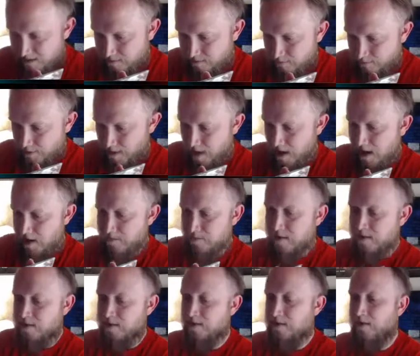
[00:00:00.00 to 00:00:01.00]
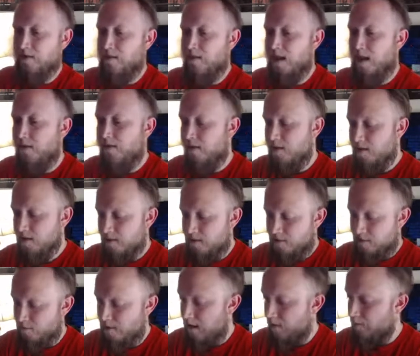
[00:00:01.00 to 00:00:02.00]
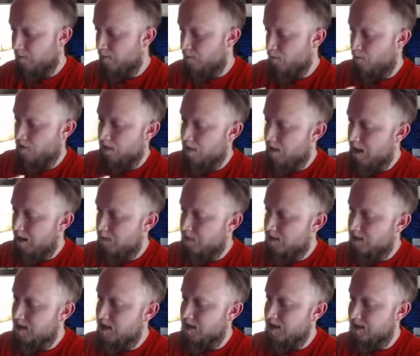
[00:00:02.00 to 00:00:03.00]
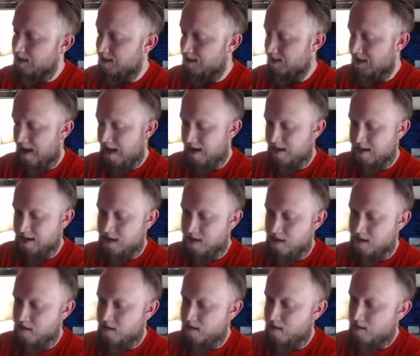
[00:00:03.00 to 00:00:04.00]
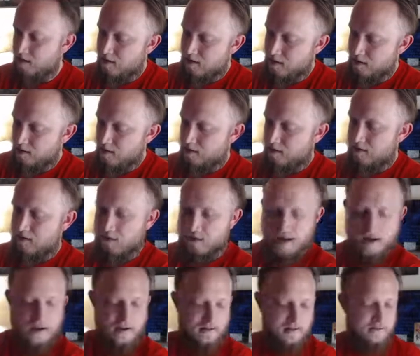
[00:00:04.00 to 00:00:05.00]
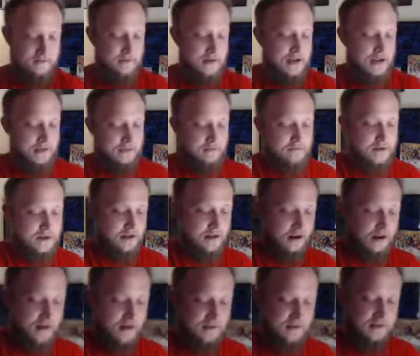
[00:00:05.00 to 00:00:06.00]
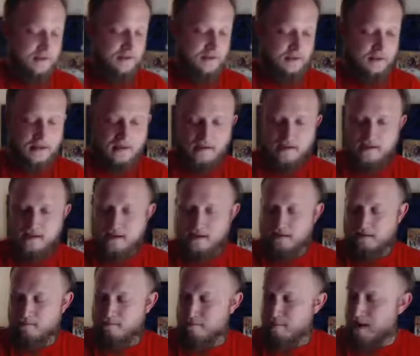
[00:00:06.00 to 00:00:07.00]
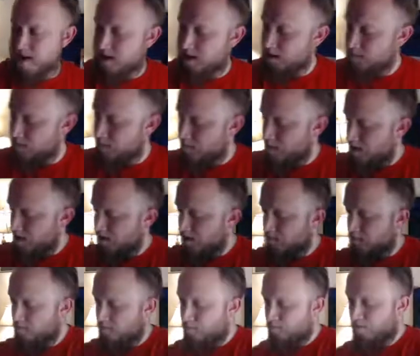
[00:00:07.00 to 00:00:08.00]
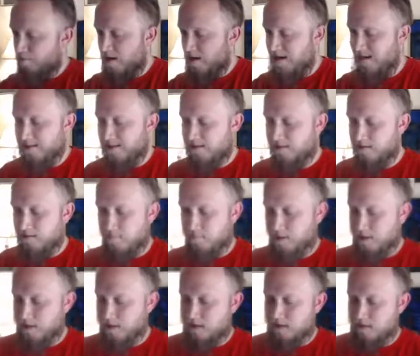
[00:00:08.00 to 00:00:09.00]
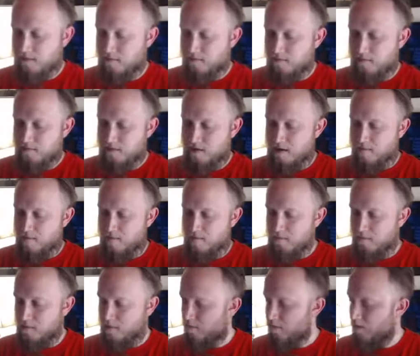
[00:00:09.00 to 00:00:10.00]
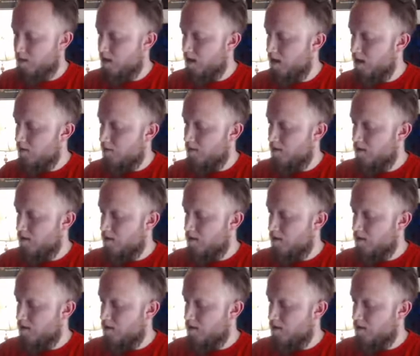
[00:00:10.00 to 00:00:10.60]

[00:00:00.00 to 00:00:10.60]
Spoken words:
and 5 leaves us 11. So we have 4 left to get static here. Okay, so we got 3 cards. at the maximum possible price. 1, 2, 3, 4, 5.